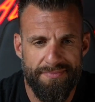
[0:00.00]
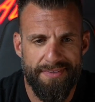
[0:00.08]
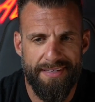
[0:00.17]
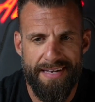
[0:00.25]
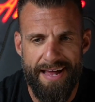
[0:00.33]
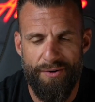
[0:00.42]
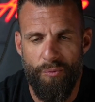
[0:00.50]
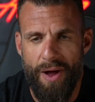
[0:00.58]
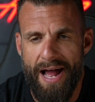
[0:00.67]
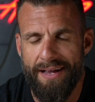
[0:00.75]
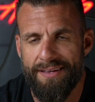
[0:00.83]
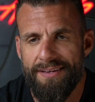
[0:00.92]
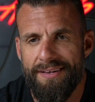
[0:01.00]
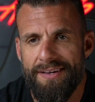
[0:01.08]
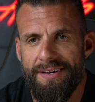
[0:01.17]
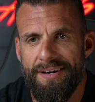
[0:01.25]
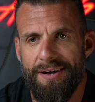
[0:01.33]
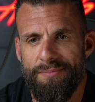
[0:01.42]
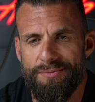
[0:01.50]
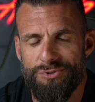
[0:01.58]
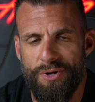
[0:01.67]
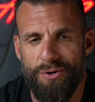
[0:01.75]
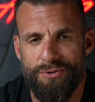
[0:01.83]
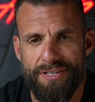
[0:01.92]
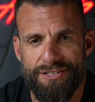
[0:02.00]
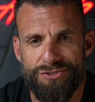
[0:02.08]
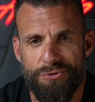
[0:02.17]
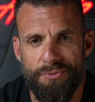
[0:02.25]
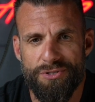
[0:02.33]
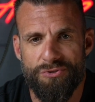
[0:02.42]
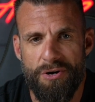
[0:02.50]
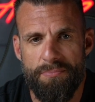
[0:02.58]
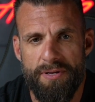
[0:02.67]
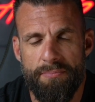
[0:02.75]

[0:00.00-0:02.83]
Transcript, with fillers: get out of whack um, so I don't get so much grumpy.